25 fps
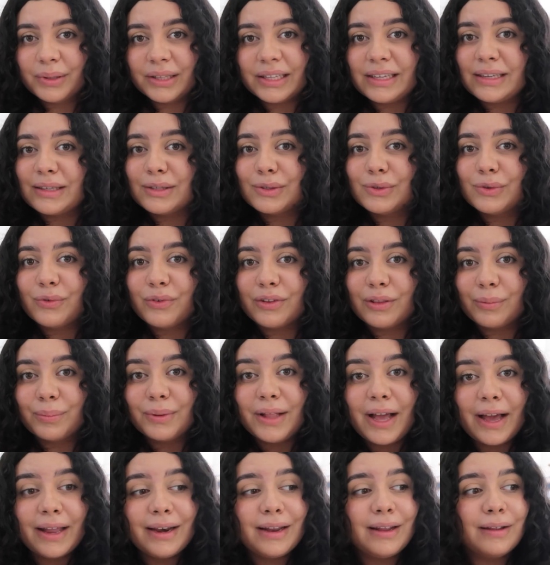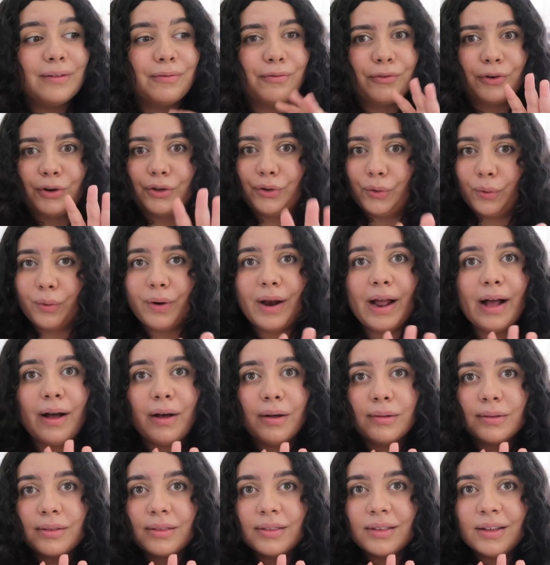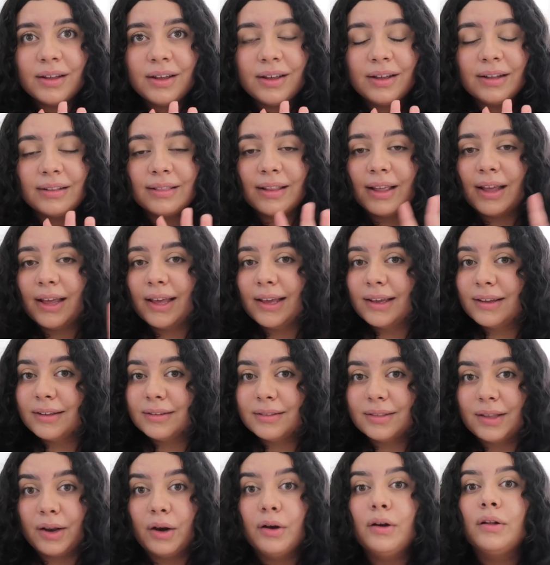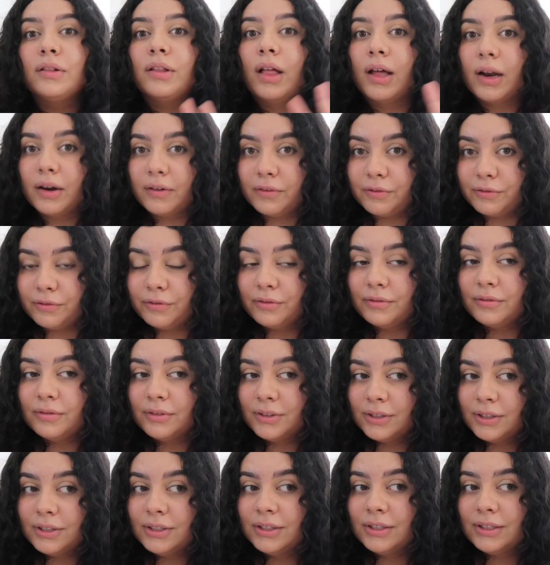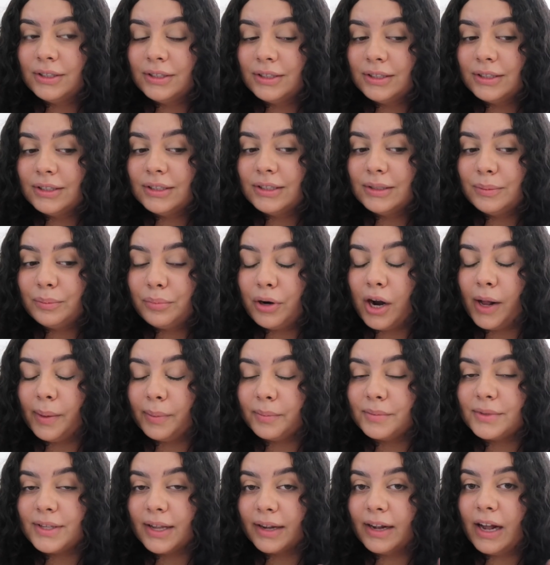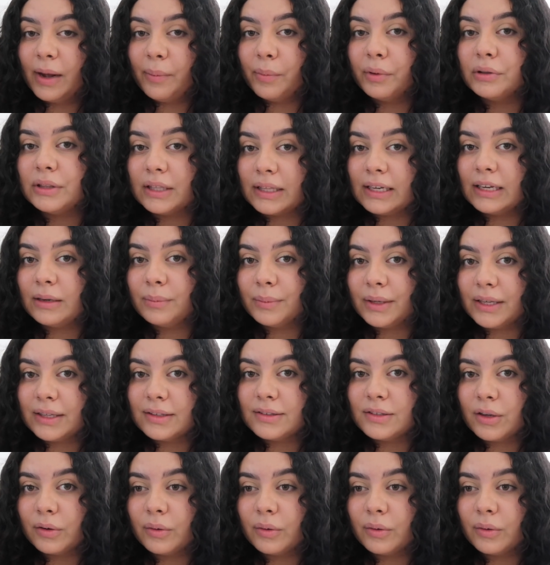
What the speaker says: please. For the planet, for your health, like there are a lot of problems that come with eating meat.